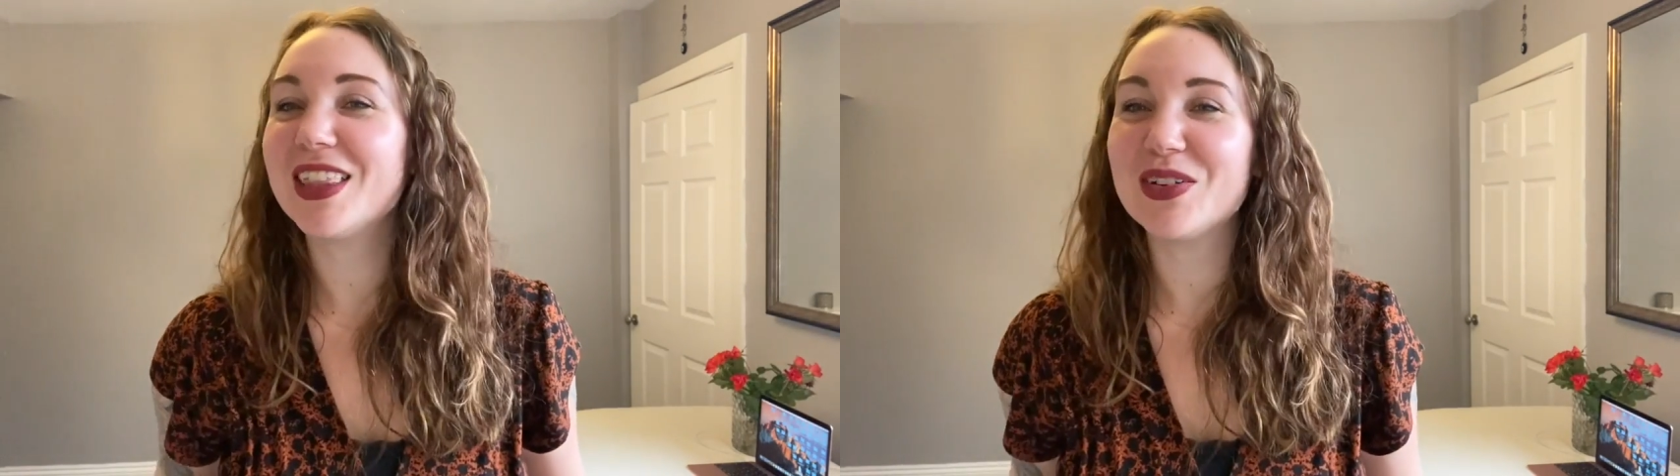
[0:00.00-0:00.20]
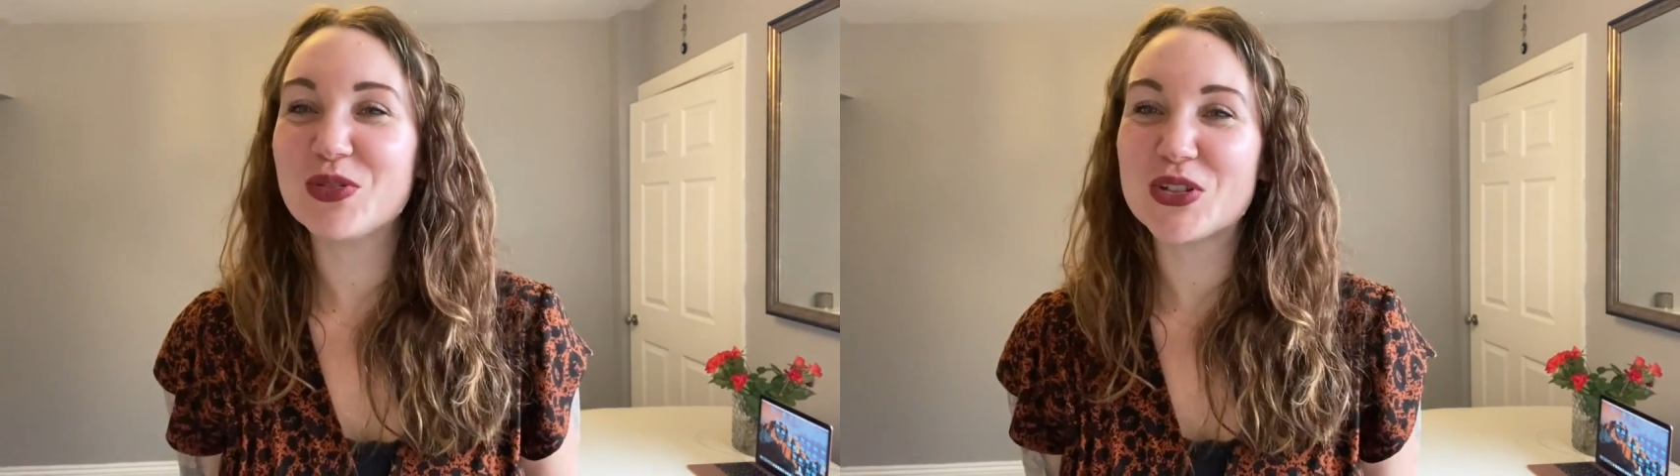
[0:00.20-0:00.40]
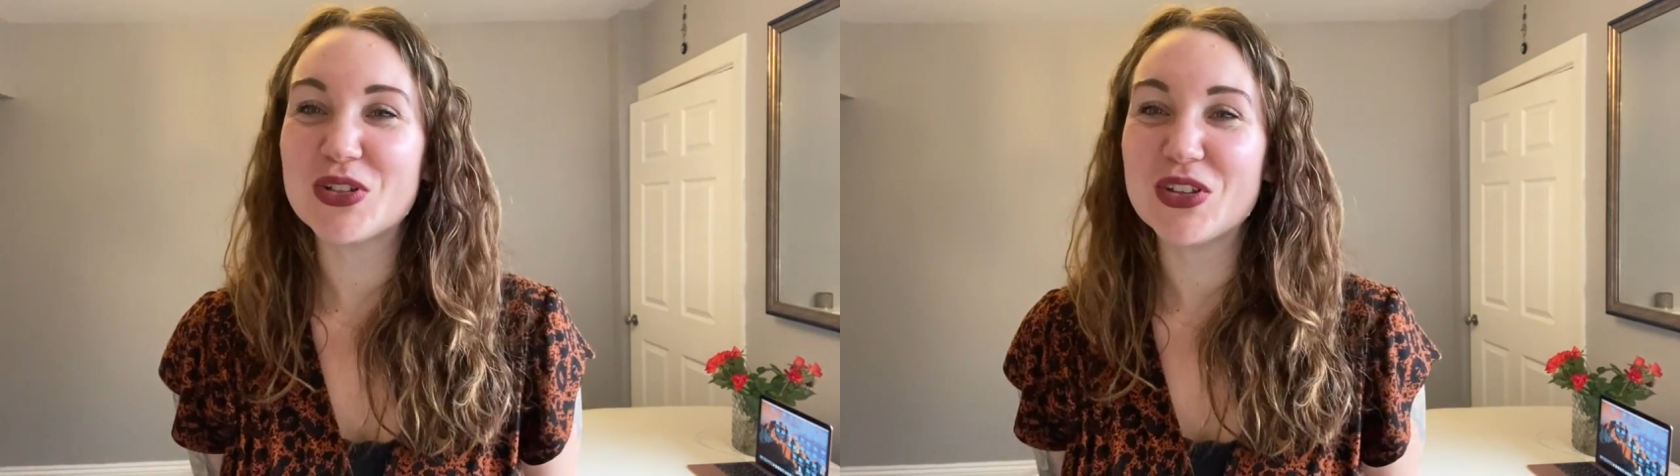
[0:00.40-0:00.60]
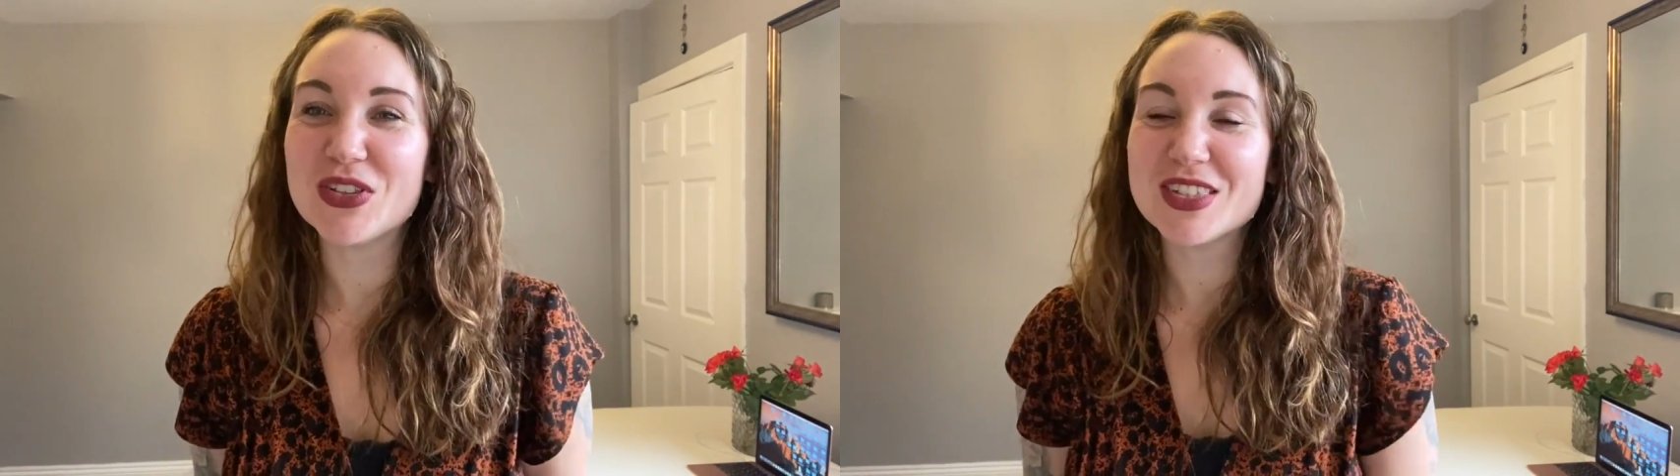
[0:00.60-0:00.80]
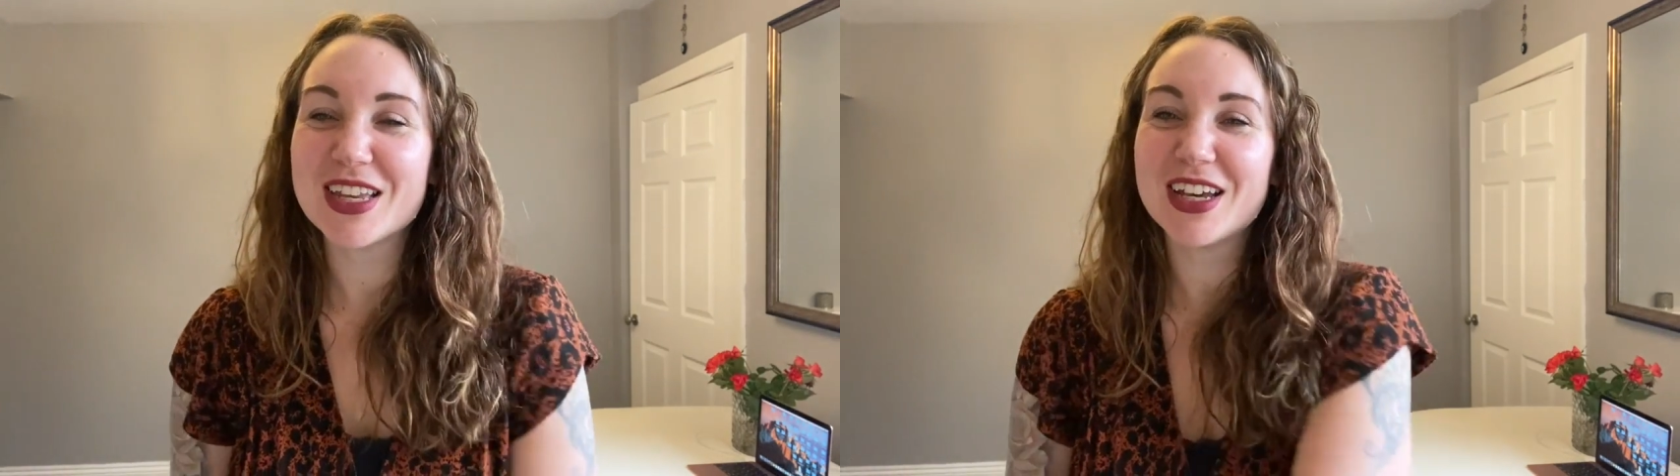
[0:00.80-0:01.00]
and then we'll do the
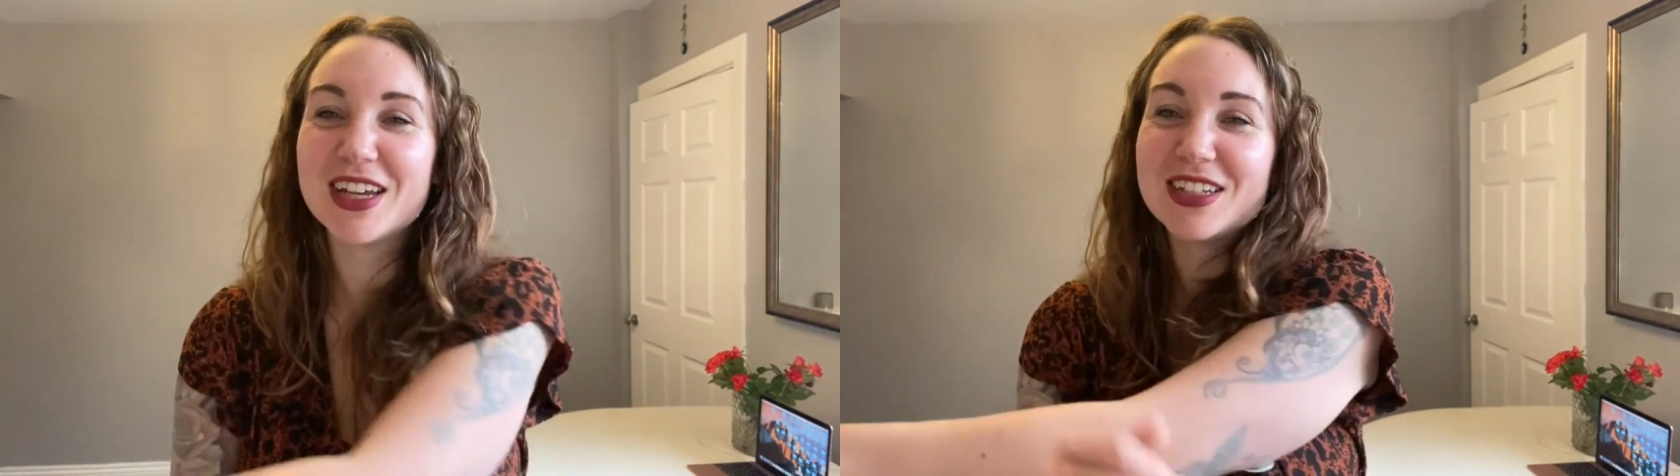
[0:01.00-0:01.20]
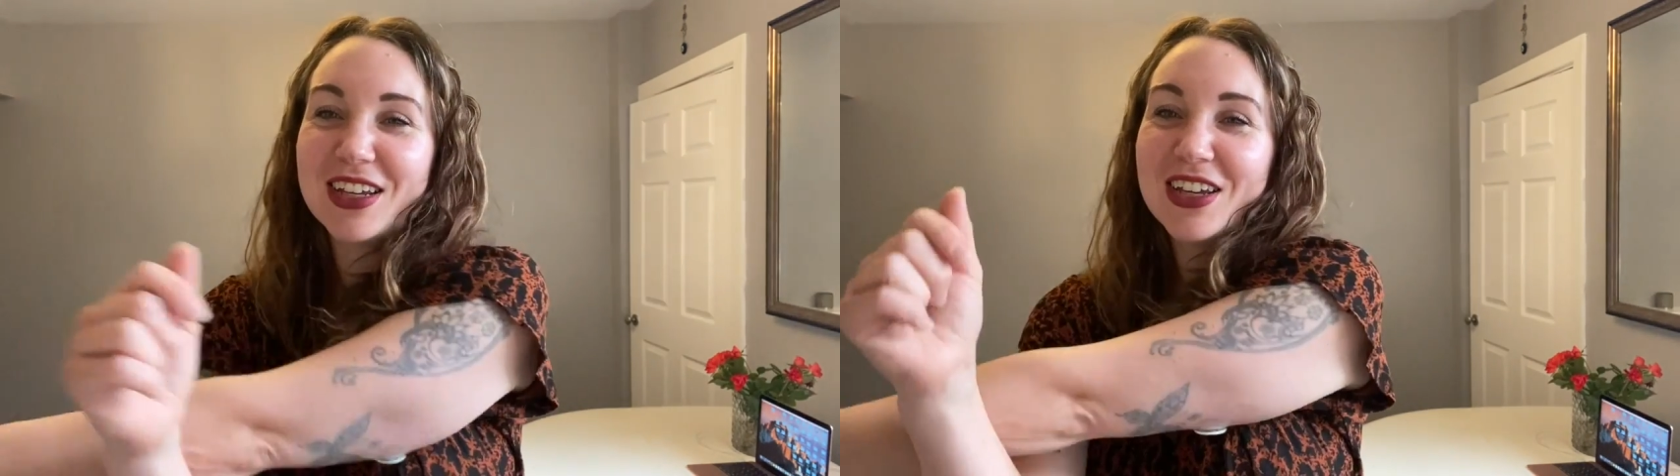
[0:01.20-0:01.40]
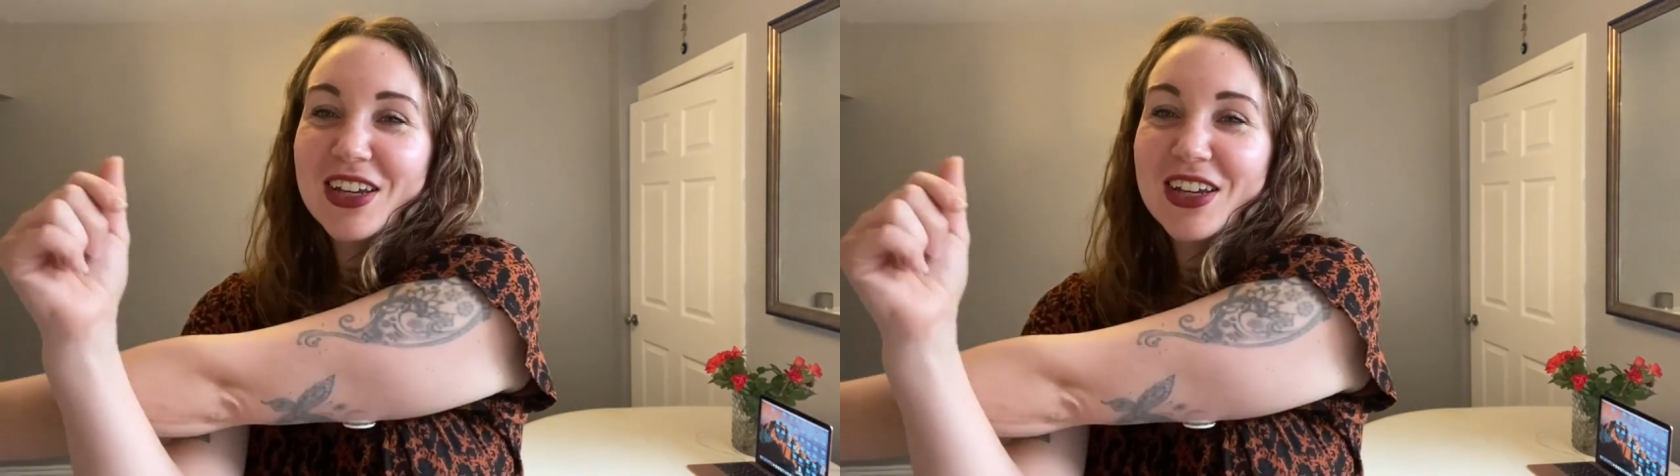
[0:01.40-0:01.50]
other side.